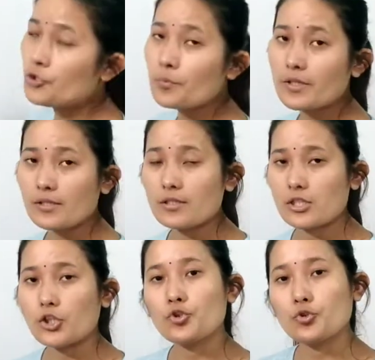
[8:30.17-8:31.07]

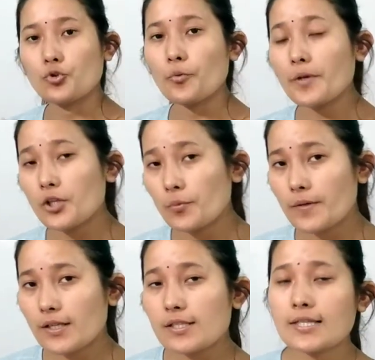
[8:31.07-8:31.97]
numerals into Roman
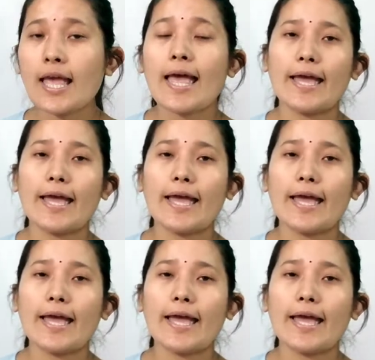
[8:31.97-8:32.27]
numerals,